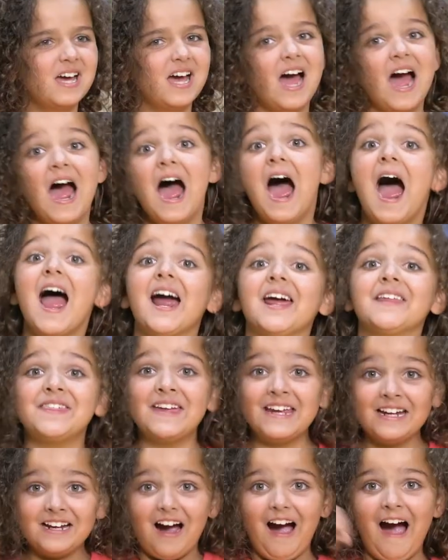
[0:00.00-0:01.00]
I
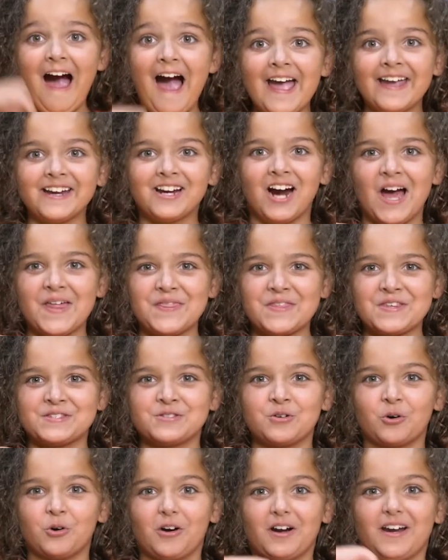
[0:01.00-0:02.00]
think I got the
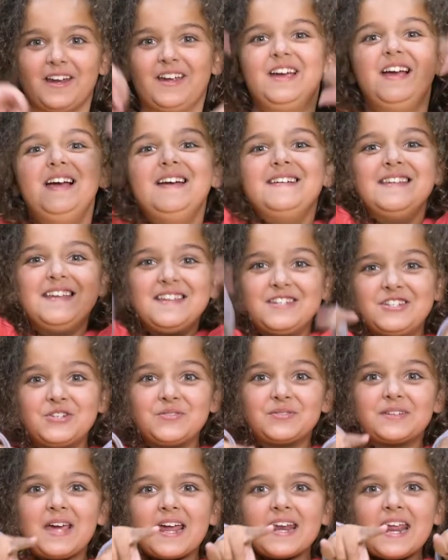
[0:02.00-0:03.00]
story. Did
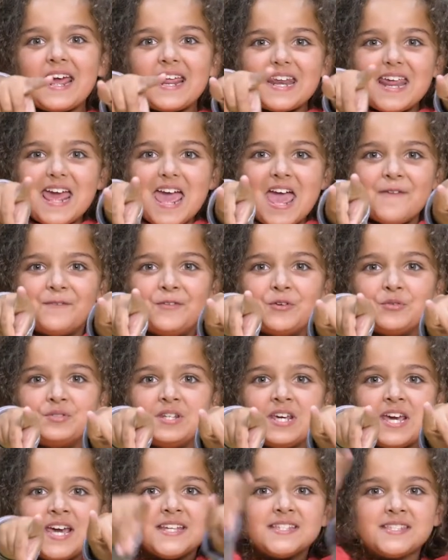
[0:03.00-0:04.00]
you get it? If you
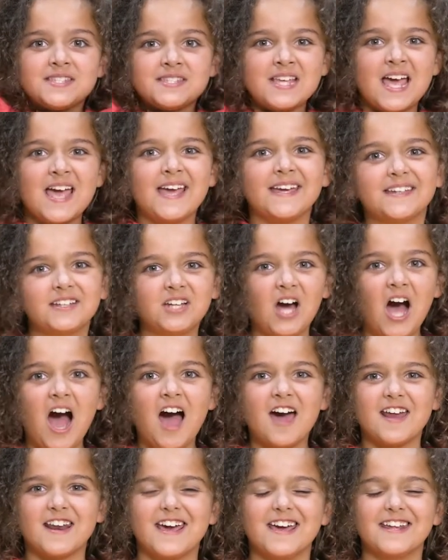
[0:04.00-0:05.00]
did, say,
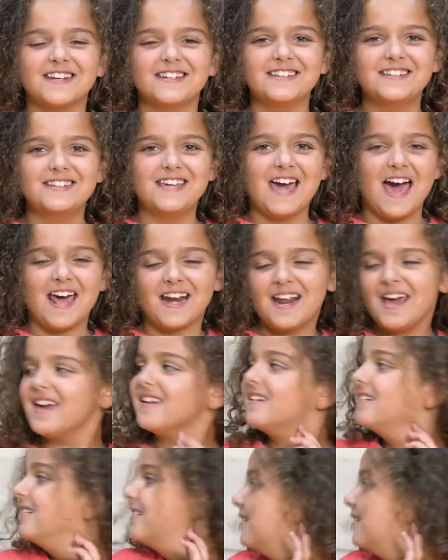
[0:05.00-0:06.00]
got it. Get it?